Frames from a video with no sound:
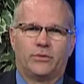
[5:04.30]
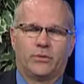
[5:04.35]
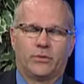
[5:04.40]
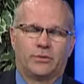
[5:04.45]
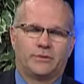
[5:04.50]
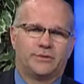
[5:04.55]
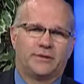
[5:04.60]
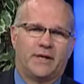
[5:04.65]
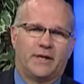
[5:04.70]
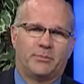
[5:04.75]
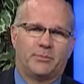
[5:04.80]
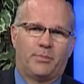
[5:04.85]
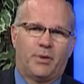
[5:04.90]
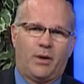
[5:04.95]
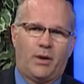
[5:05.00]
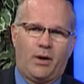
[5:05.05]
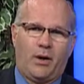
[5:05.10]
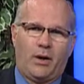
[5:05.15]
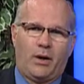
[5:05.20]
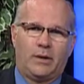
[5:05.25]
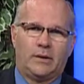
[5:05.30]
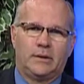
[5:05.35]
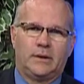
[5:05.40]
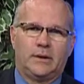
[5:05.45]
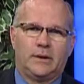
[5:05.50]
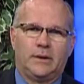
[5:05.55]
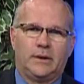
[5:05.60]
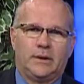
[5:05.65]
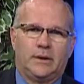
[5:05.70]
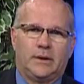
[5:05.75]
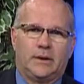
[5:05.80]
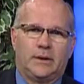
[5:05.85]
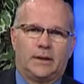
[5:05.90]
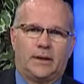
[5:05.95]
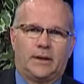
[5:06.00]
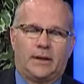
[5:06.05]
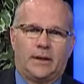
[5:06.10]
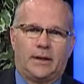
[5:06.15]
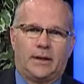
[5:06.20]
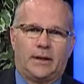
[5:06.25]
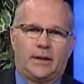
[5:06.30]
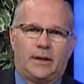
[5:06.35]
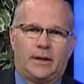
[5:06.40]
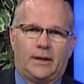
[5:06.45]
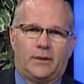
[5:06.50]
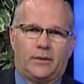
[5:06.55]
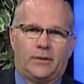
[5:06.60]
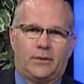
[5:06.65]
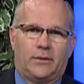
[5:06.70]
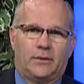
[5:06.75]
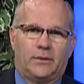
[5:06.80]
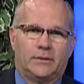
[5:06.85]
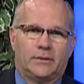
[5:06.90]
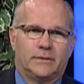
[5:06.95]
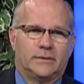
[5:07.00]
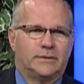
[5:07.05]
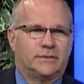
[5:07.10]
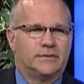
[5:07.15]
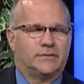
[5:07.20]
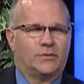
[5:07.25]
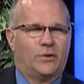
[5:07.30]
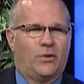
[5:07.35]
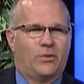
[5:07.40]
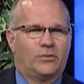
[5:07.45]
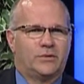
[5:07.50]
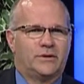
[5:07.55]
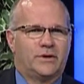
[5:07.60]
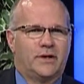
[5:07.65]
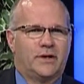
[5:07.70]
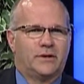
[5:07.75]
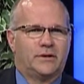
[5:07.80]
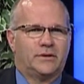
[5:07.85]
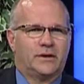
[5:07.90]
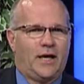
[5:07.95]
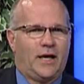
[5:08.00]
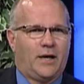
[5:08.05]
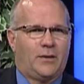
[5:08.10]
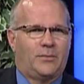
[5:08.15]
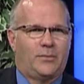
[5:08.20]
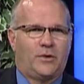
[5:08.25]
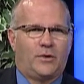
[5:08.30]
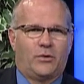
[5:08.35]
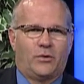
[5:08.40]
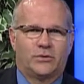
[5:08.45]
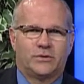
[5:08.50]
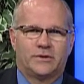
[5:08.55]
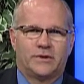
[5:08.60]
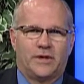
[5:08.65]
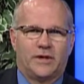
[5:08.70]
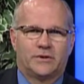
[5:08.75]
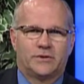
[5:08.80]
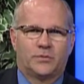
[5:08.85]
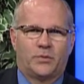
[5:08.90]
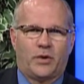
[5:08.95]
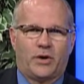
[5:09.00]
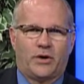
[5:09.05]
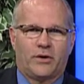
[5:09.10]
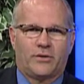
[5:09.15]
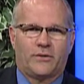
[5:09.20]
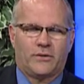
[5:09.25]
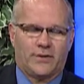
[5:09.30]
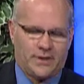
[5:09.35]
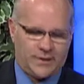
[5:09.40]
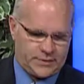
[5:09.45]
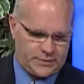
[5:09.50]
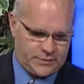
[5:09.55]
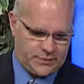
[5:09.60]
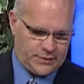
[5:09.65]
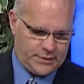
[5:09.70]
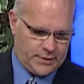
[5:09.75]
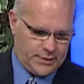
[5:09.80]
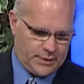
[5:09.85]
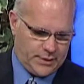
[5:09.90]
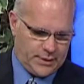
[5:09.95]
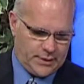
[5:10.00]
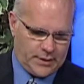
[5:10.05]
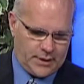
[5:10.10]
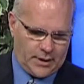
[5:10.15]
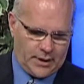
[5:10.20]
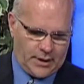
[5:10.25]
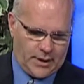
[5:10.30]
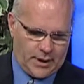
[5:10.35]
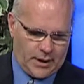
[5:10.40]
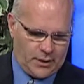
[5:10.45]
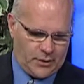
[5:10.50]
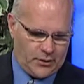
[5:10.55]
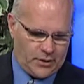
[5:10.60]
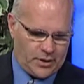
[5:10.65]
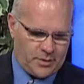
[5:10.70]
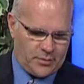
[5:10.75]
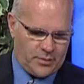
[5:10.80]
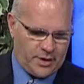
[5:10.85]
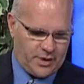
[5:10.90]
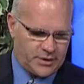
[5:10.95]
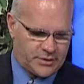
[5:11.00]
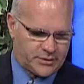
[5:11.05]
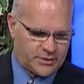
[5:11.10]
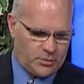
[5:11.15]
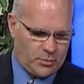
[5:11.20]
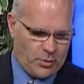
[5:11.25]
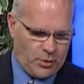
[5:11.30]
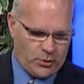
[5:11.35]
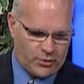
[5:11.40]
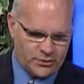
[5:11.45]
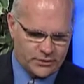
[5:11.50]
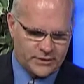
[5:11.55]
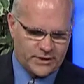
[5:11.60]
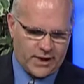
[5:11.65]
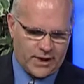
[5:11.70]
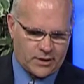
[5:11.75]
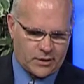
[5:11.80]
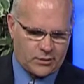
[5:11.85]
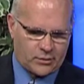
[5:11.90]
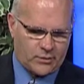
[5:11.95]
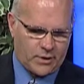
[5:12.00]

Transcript: North St. Paul, uh, uh, is Oakdale? Yeah, Oakdale's part of this uh, area, but it's a motorcycle